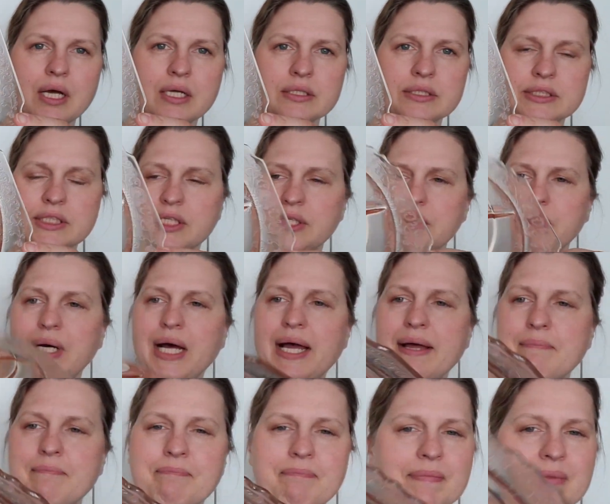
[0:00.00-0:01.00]
So
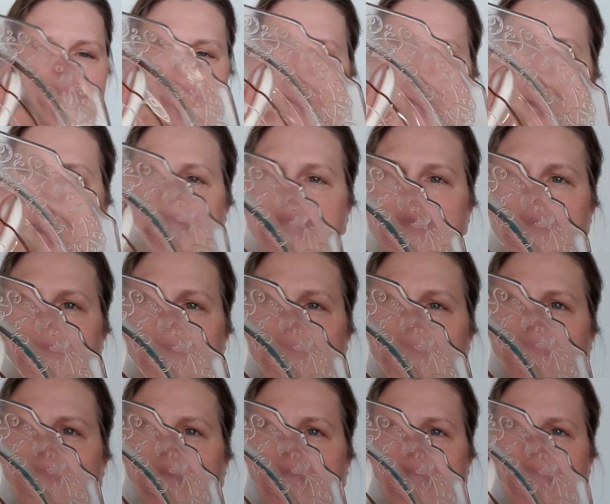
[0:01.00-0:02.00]
yeah, I
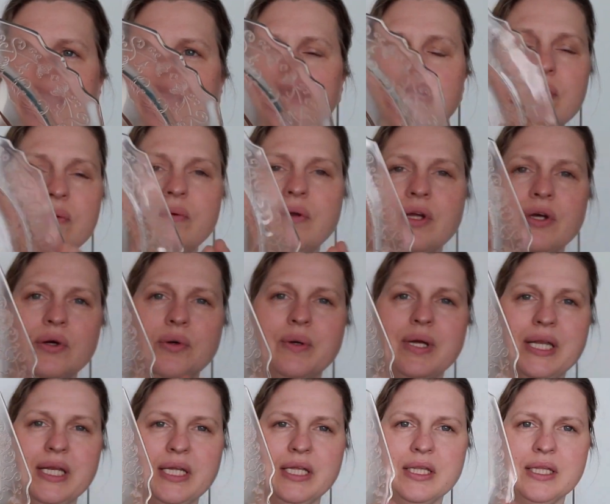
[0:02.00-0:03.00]
don't know
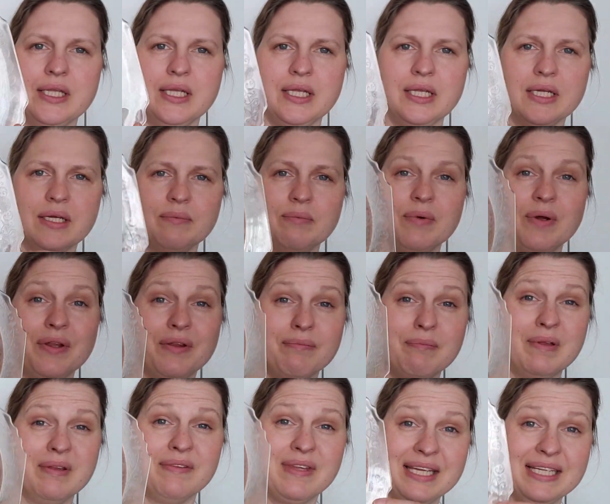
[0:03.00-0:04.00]
anything of
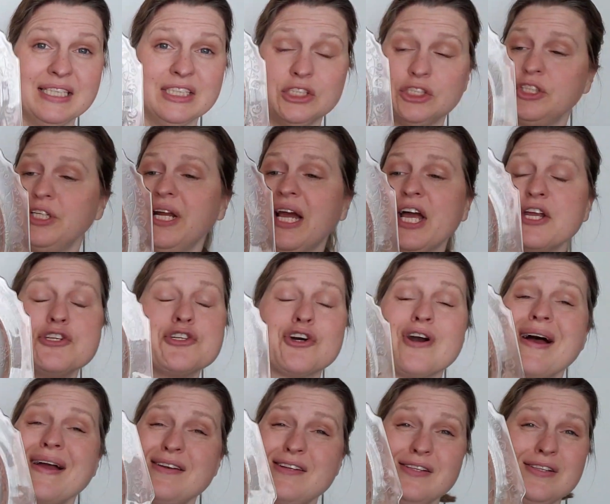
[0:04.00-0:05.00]
the history. I
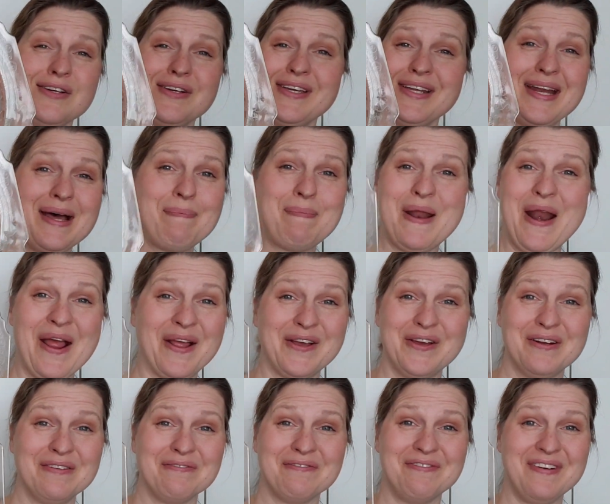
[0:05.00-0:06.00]
tried to look it up and I
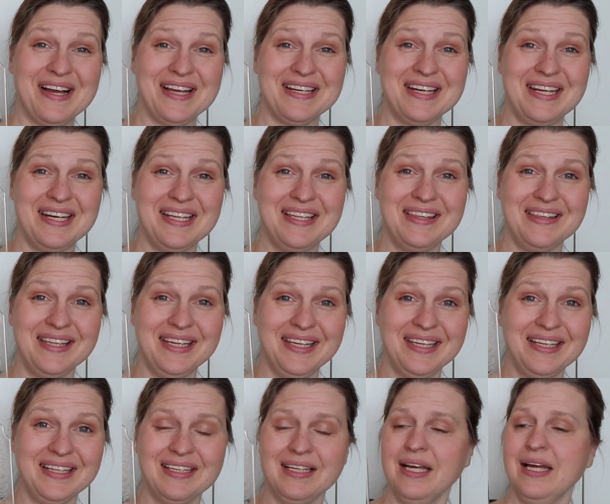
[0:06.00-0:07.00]
couldn't find
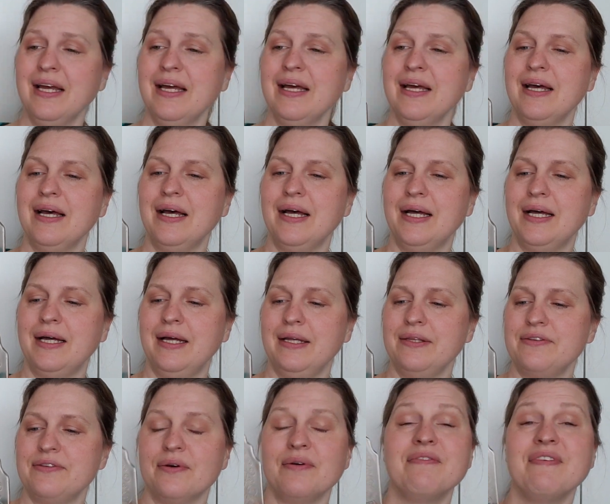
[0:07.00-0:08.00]
anything.
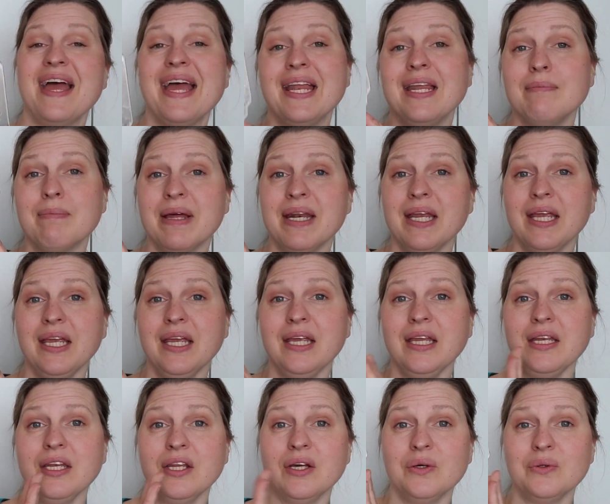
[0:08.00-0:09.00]
So if
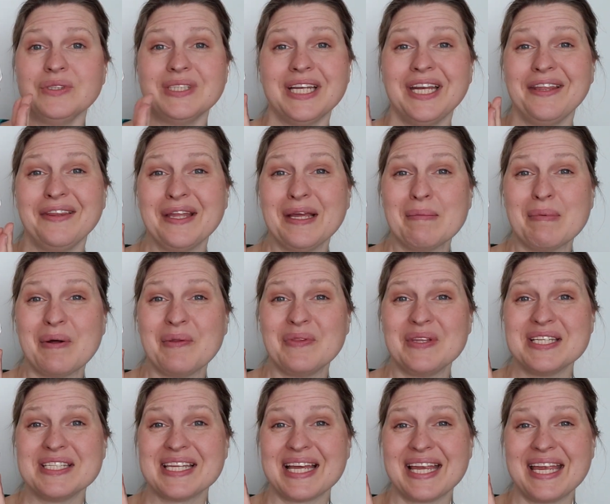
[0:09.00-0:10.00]
anybody knows anything about
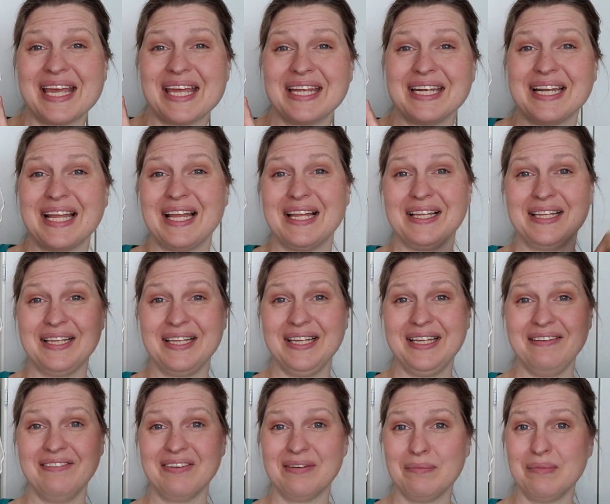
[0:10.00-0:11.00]
this, again,
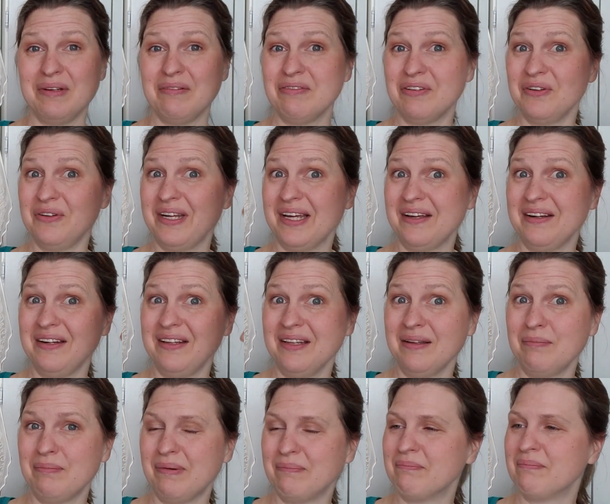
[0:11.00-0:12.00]
leave some info down in
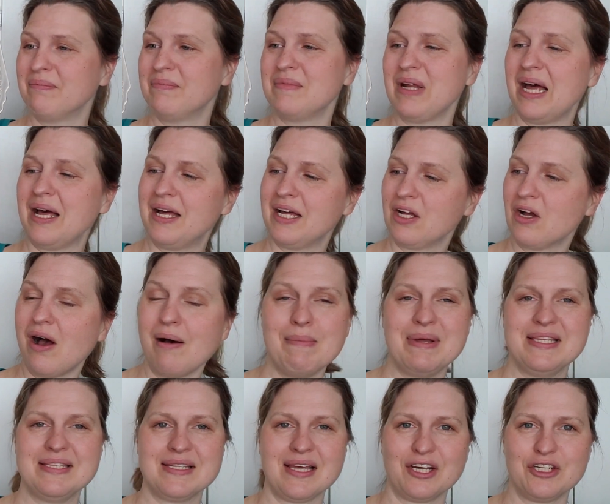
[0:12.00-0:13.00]
the
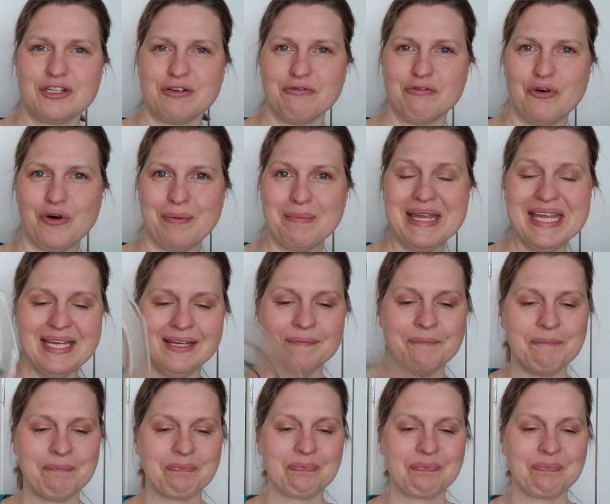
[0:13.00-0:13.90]
comment section for me.